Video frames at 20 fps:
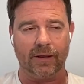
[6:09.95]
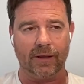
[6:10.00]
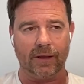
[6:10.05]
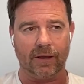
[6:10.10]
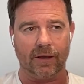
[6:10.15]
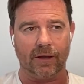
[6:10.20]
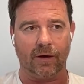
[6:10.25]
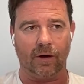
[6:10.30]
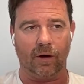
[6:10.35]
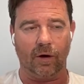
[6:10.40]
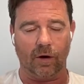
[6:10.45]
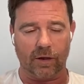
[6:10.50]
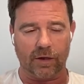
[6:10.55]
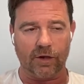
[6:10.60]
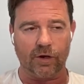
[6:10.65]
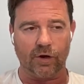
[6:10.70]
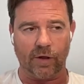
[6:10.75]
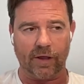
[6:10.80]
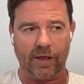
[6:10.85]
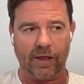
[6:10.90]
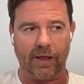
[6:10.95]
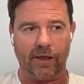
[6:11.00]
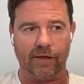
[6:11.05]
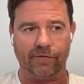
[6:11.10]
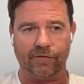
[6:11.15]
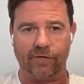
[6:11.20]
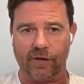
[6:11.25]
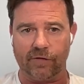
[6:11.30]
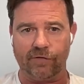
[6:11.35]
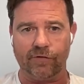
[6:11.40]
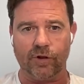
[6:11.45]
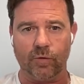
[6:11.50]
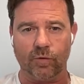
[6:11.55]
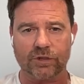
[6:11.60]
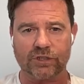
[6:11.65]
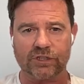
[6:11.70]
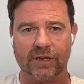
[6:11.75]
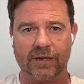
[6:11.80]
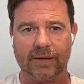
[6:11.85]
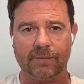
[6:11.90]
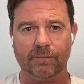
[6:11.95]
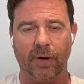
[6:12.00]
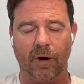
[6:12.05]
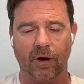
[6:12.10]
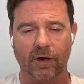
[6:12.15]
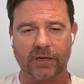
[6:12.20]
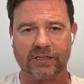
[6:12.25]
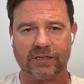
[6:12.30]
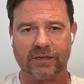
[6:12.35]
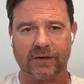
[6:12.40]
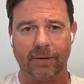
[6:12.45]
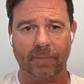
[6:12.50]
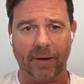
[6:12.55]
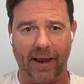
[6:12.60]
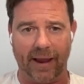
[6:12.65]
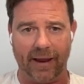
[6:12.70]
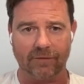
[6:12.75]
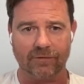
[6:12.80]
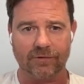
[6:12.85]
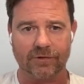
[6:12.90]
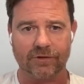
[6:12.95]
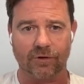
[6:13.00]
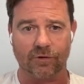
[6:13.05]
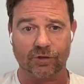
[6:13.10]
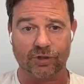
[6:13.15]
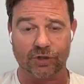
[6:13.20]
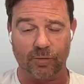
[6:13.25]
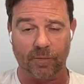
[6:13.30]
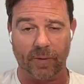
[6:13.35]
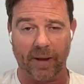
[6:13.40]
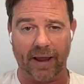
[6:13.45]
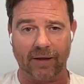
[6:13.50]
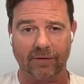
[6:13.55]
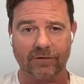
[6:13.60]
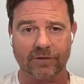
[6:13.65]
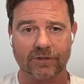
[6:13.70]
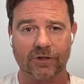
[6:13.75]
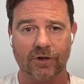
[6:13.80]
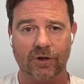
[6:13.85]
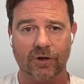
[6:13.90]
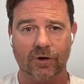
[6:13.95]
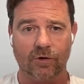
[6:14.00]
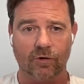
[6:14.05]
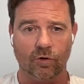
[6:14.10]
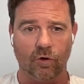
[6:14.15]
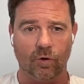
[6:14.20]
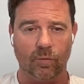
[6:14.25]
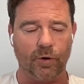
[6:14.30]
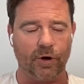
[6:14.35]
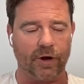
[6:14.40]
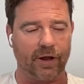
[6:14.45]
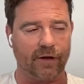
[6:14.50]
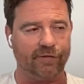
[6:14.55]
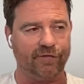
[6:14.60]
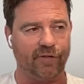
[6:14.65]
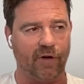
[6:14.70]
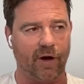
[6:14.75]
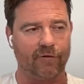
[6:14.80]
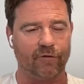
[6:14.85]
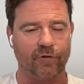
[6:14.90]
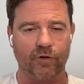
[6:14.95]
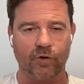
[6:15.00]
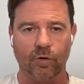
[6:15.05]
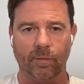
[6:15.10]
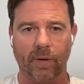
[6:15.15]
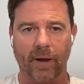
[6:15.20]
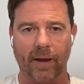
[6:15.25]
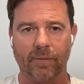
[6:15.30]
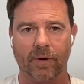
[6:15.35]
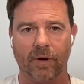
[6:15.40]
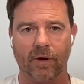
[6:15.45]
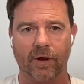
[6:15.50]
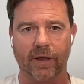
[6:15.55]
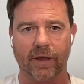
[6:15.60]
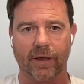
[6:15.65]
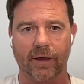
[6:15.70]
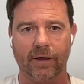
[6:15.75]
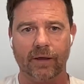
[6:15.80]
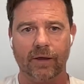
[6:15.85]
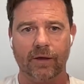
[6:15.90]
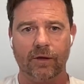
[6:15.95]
uh, you know, if, if you were seen pocketing a pound or two pounds or putting a fiver in your back pocket,